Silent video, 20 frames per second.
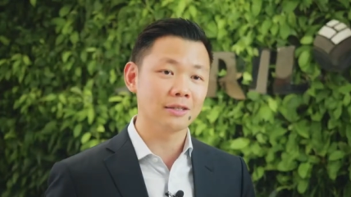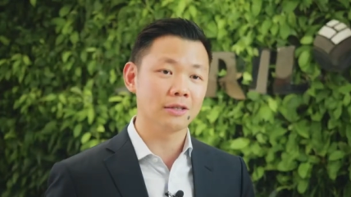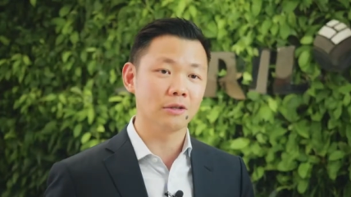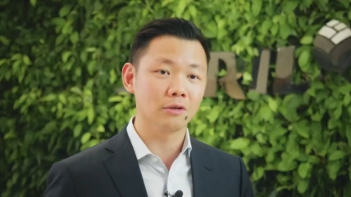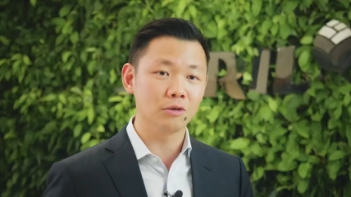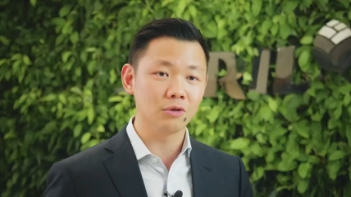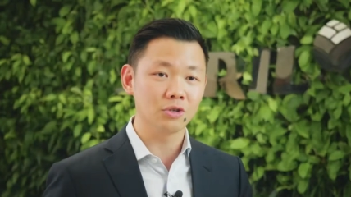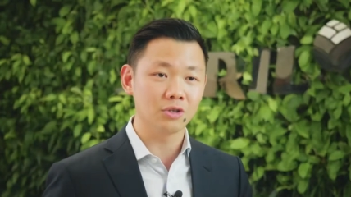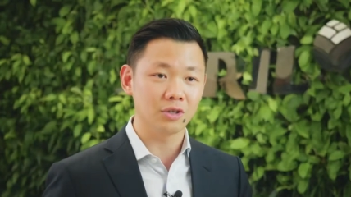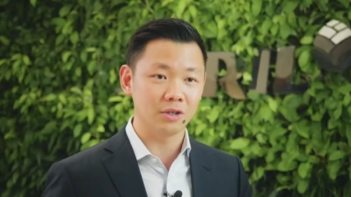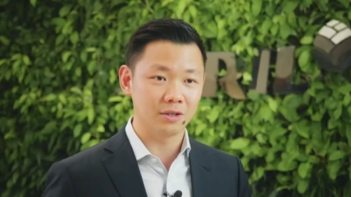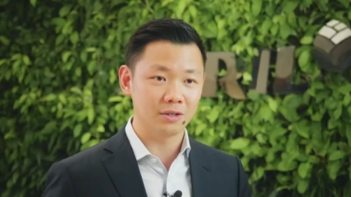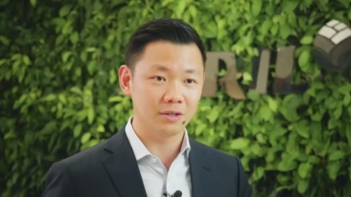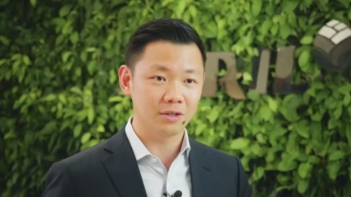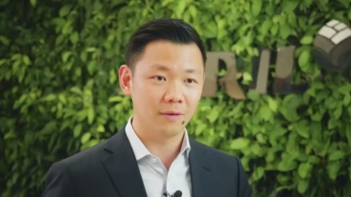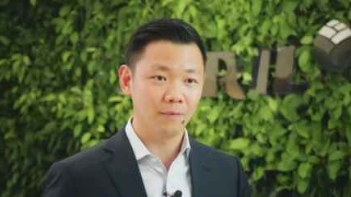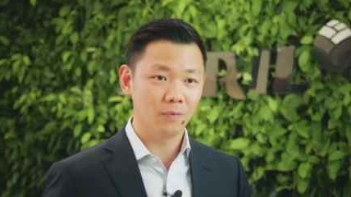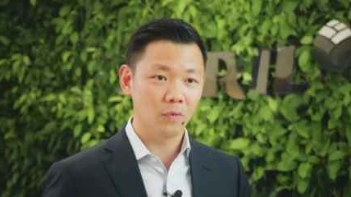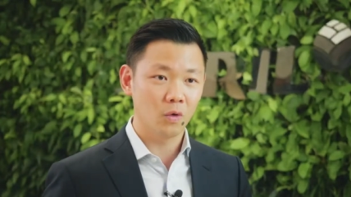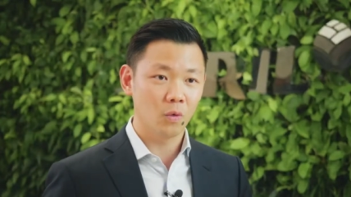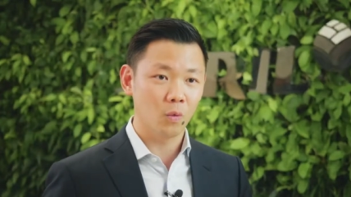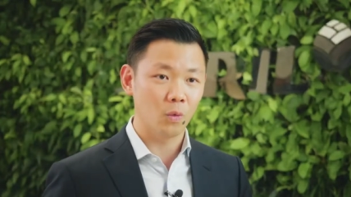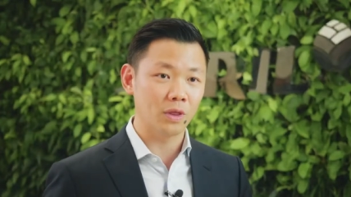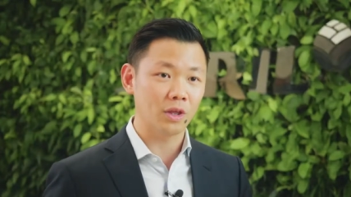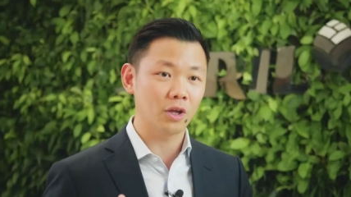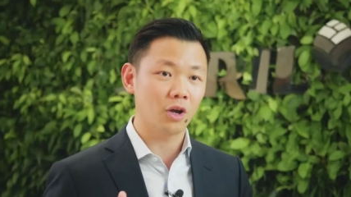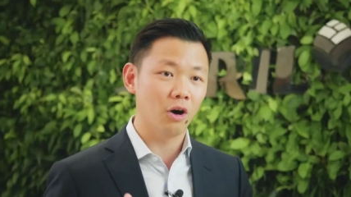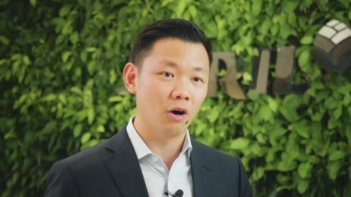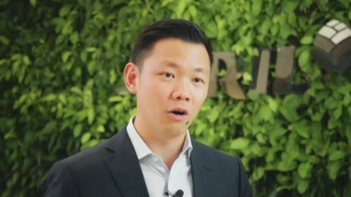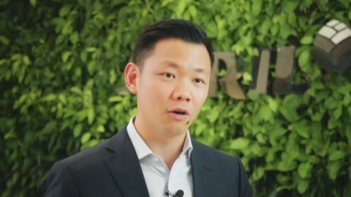solutions
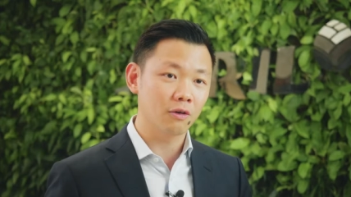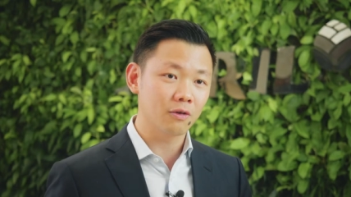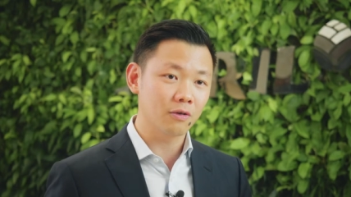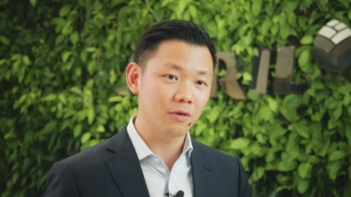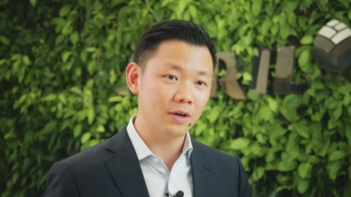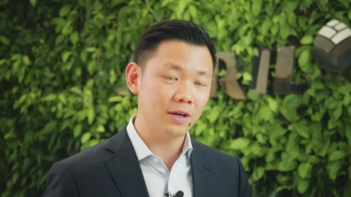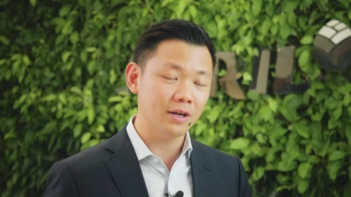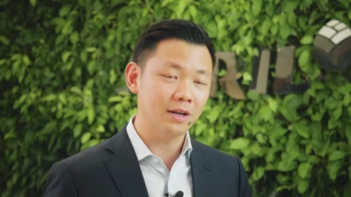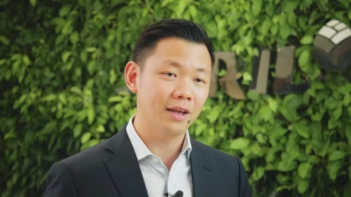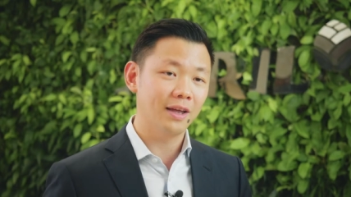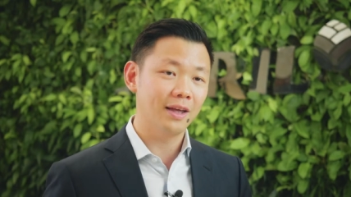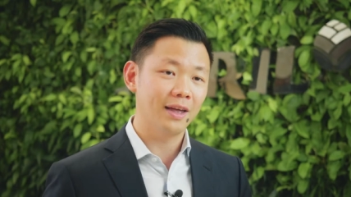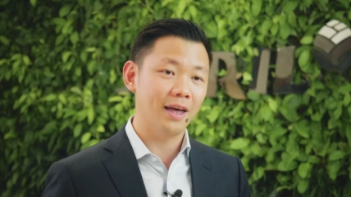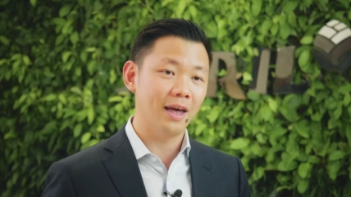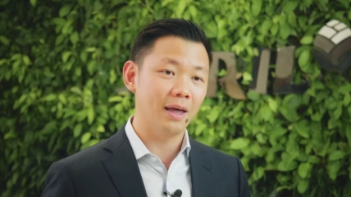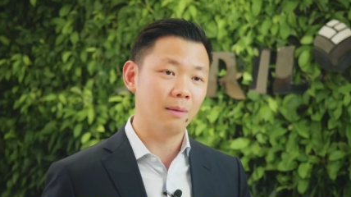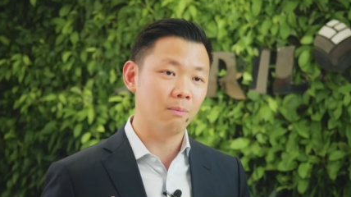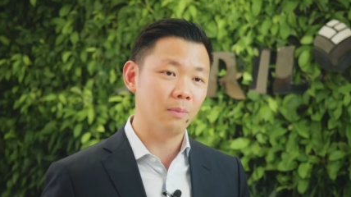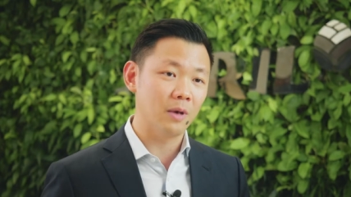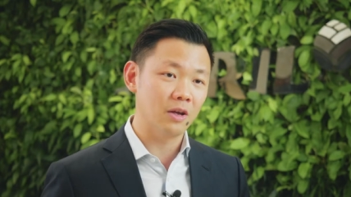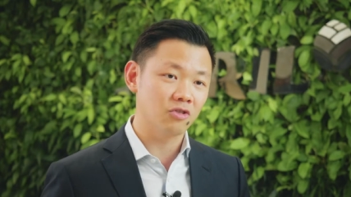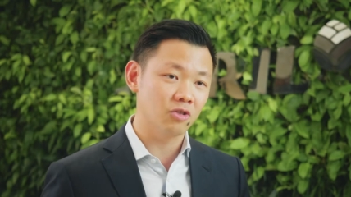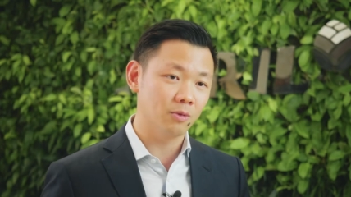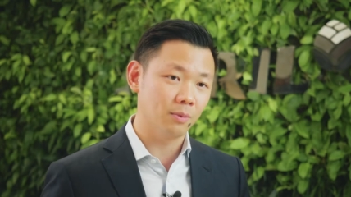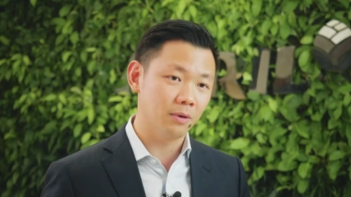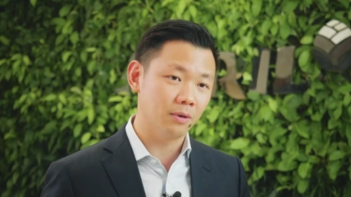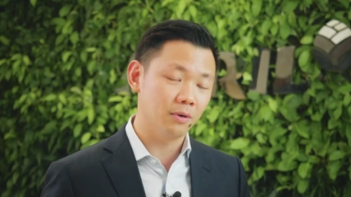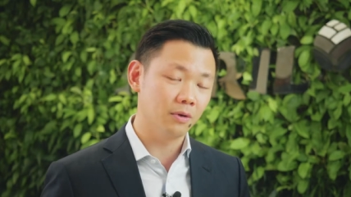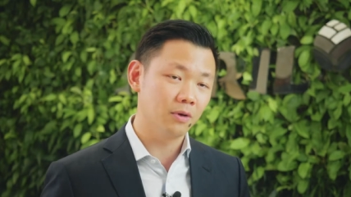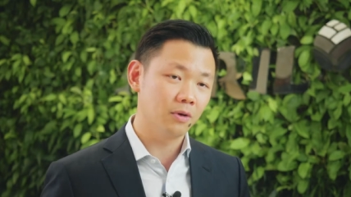with concrete and
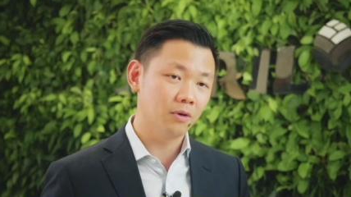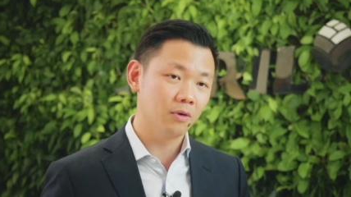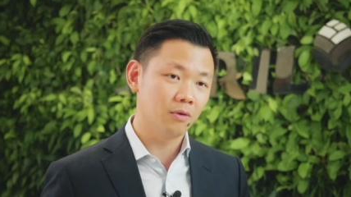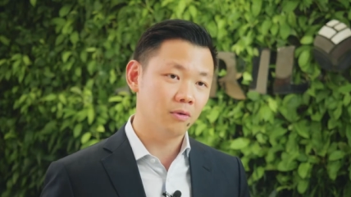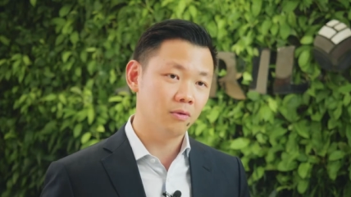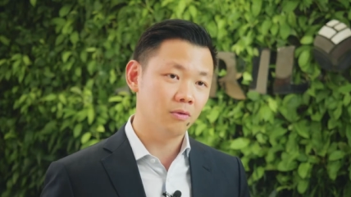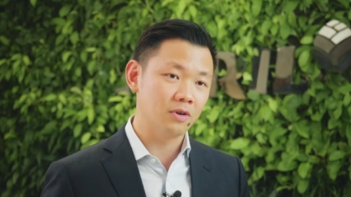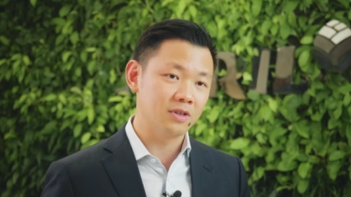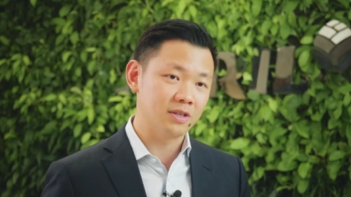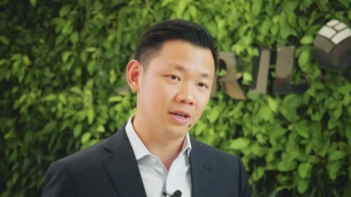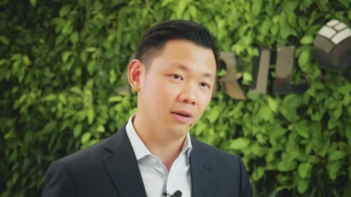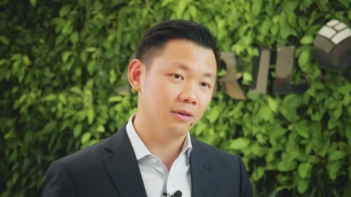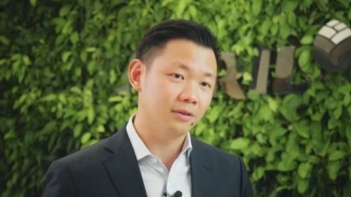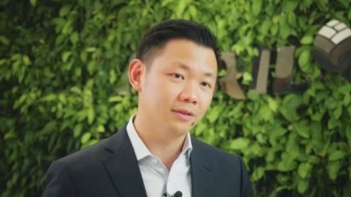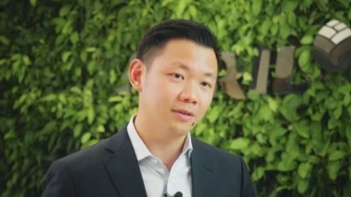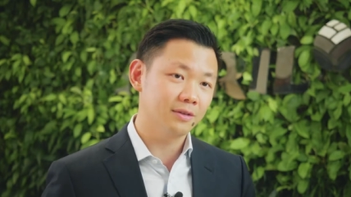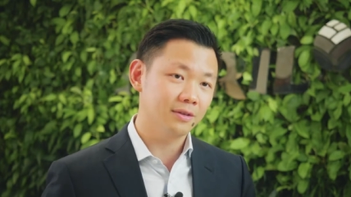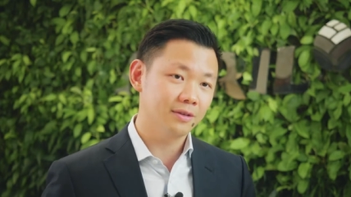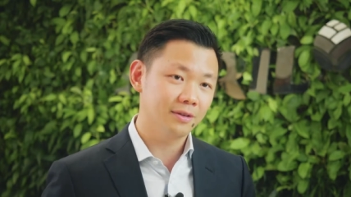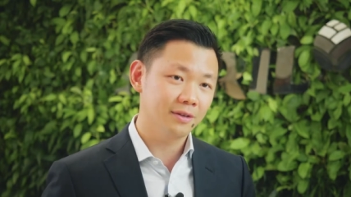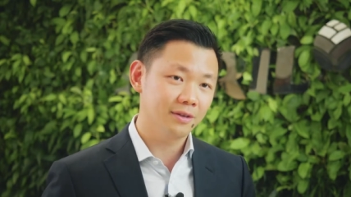measurable results.